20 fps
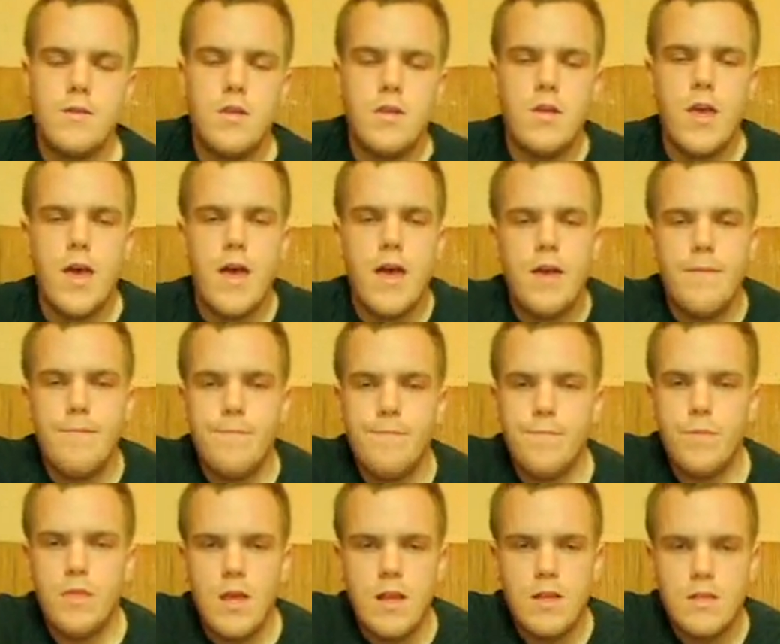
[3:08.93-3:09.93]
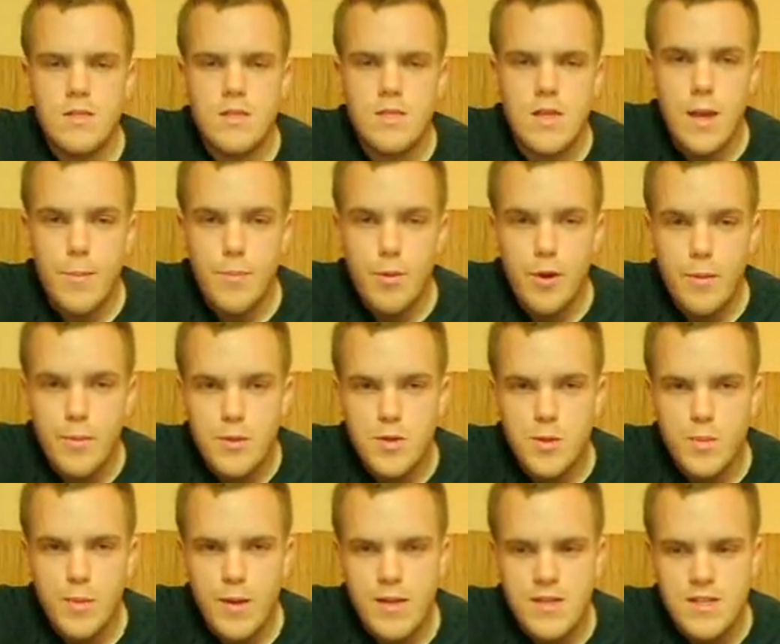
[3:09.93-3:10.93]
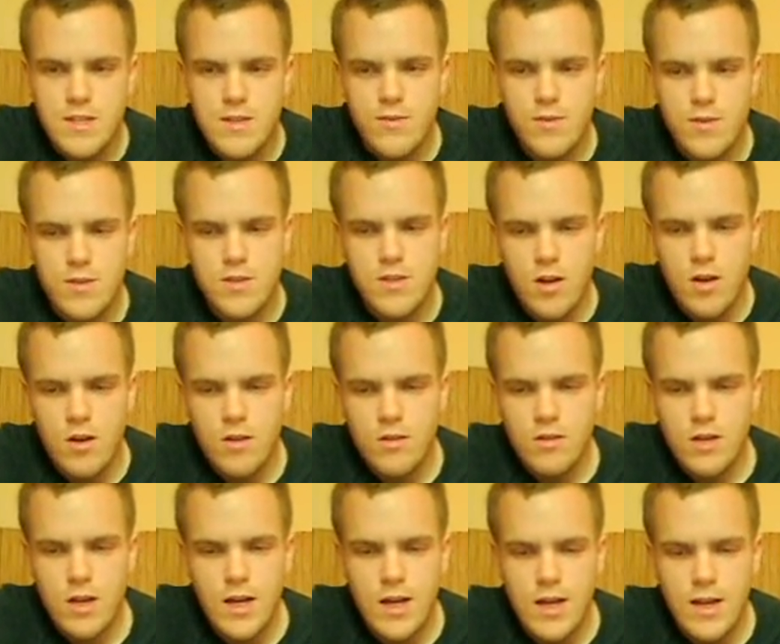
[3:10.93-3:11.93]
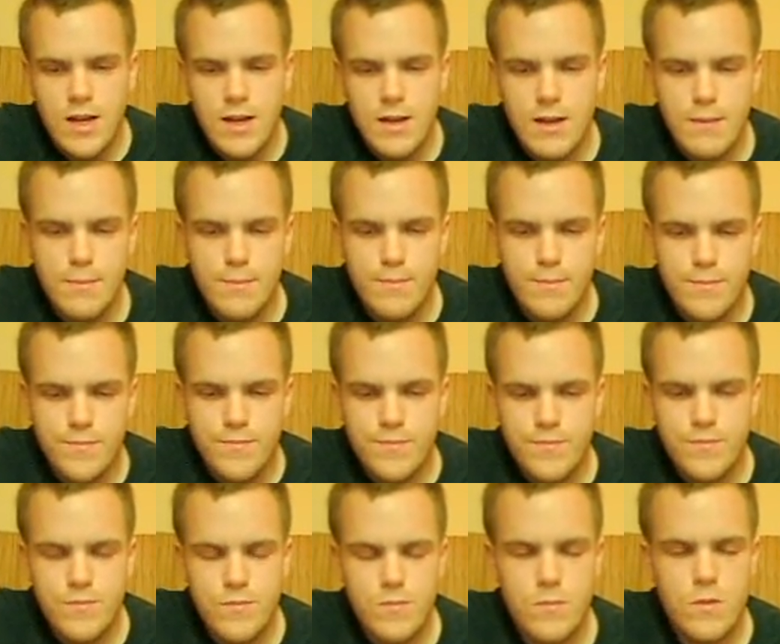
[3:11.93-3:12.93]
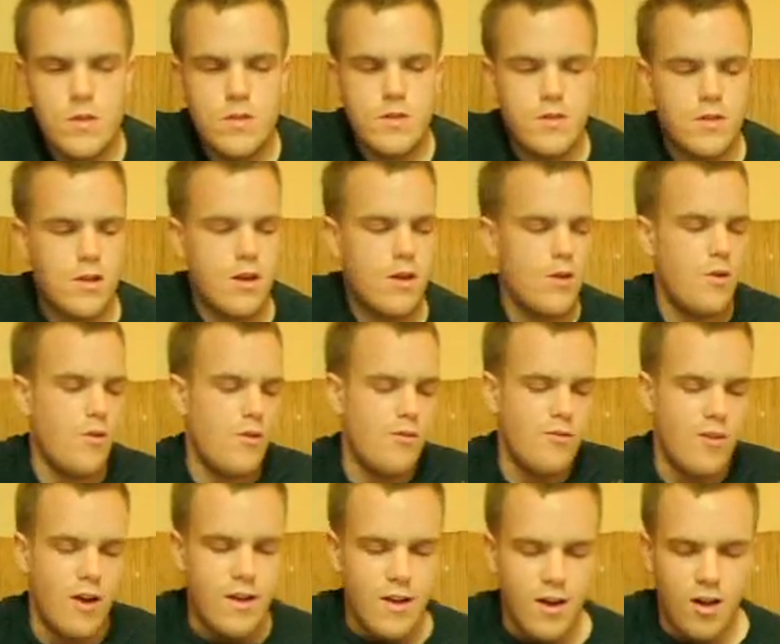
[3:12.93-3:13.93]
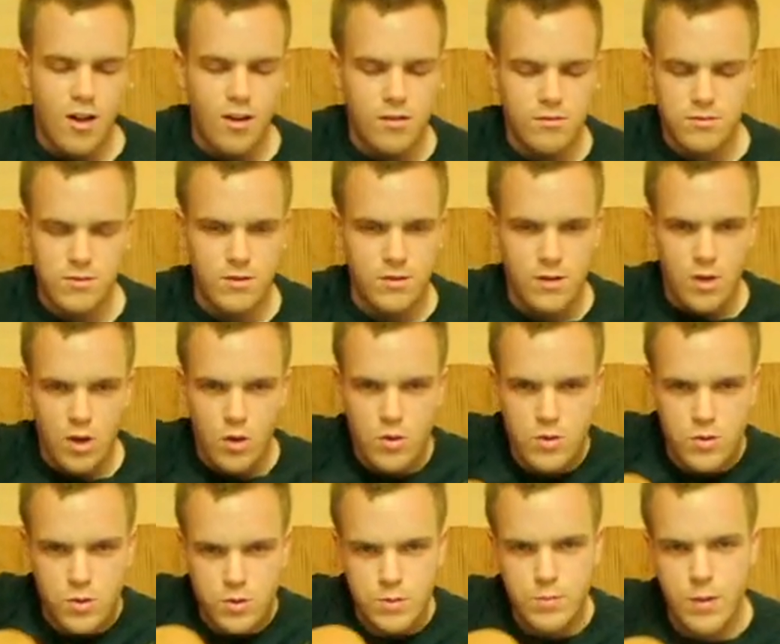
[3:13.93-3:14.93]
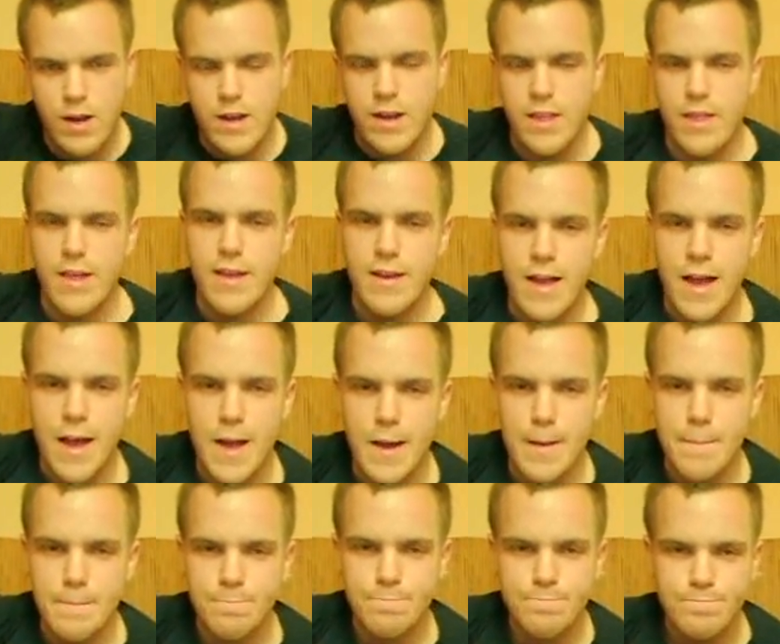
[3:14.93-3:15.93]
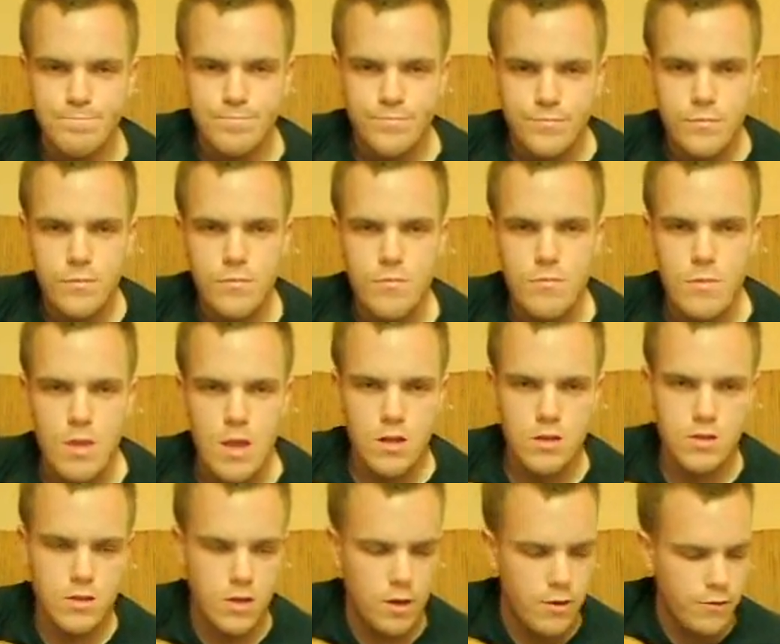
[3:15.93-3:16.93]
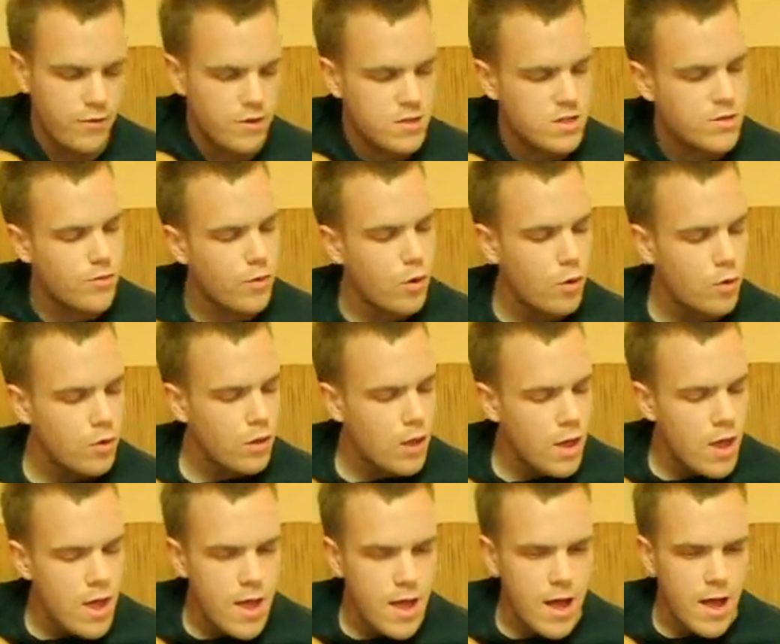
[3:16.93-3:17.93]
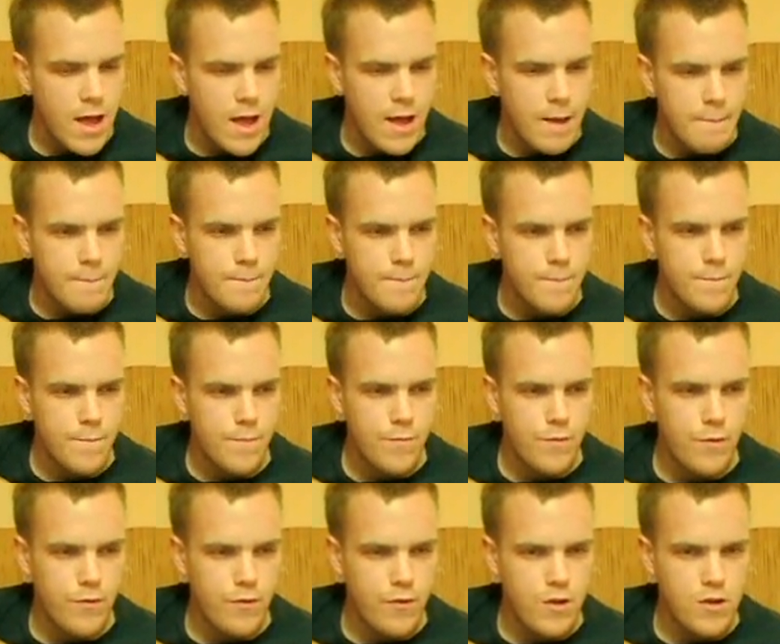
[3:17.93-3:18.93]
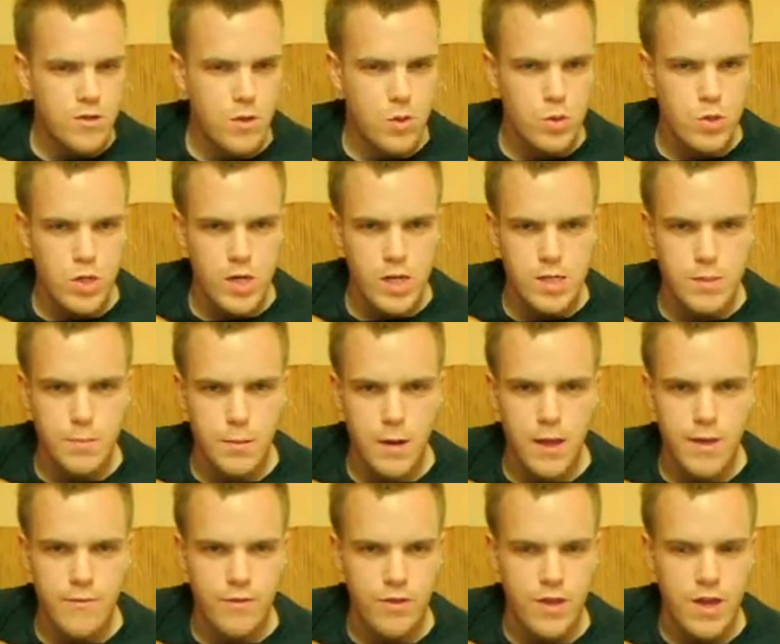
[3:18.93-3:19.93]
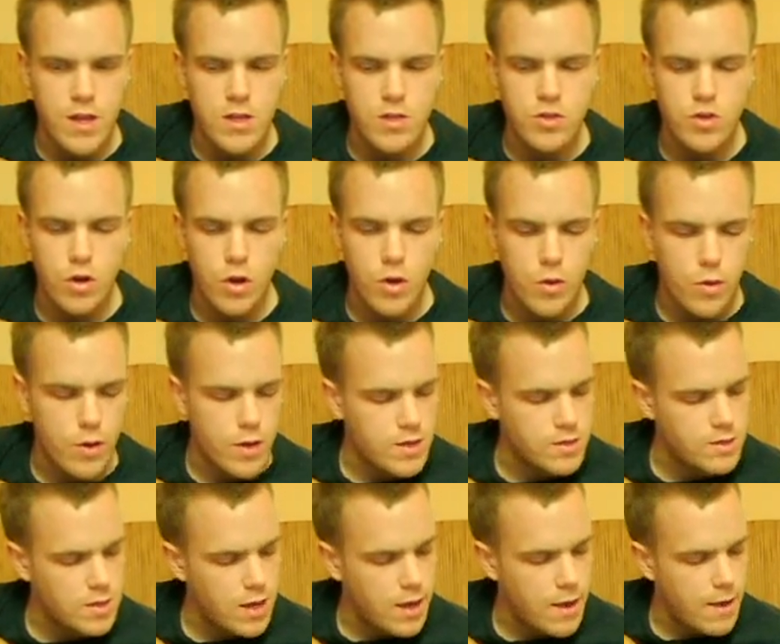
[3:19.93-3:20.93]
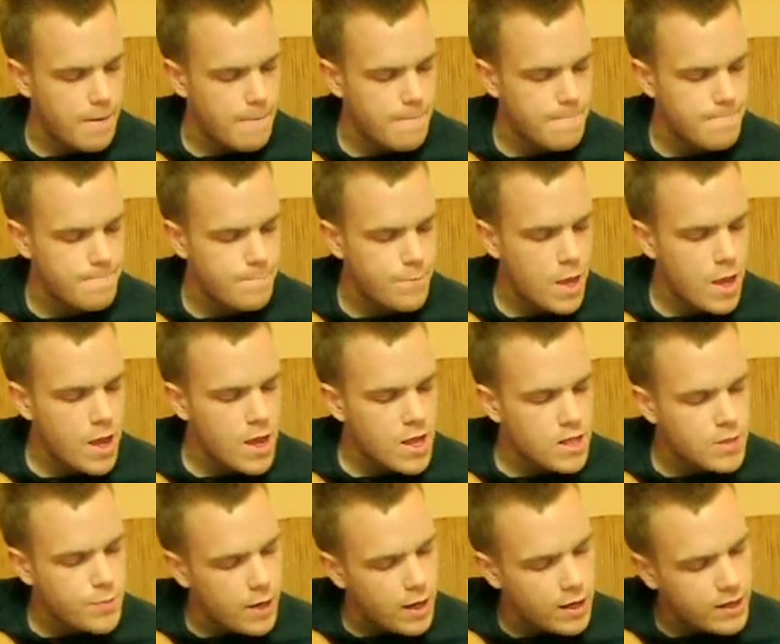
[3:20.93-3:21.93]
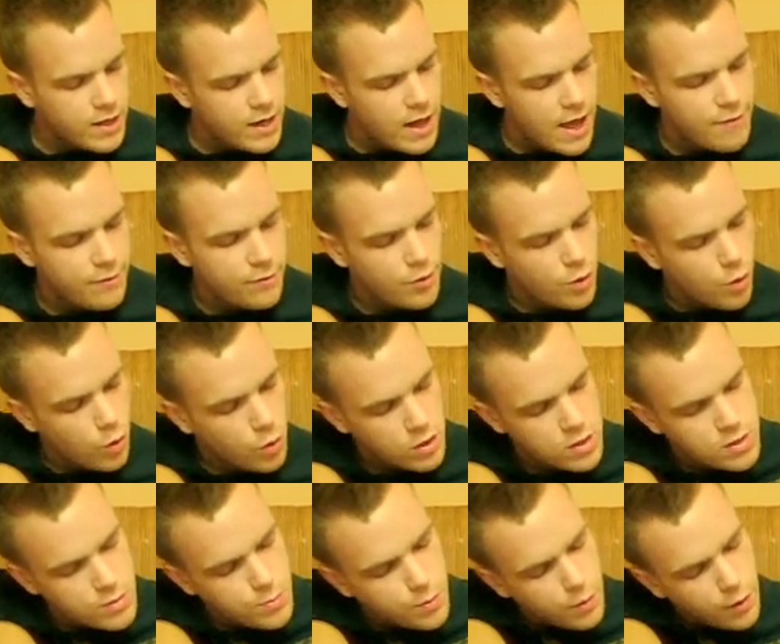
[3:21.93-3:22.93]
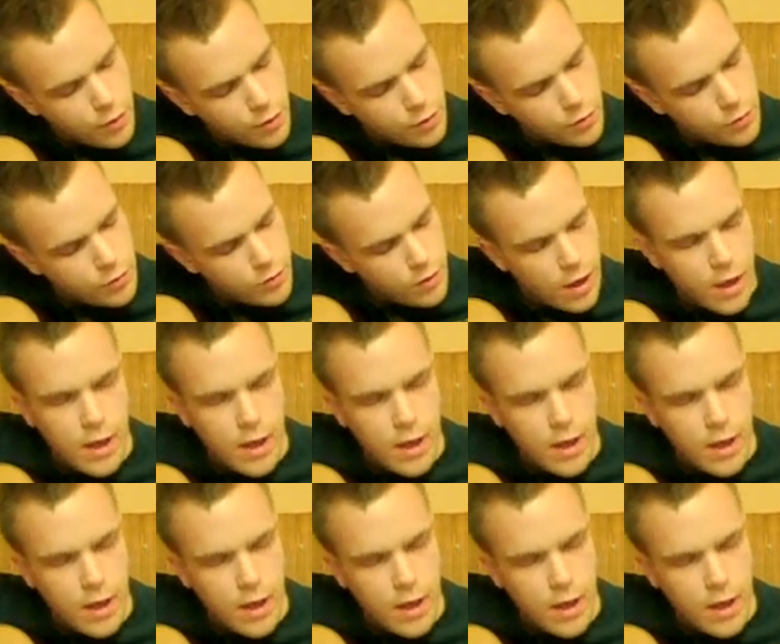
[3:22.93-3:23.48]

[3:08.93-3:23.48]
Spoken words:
So yeah, that's pretty much the basics of the song. So right, I'll go on to explain it then. So first of all, the first chord you need to play for the intro is it's a bit like an F chord, I suppose.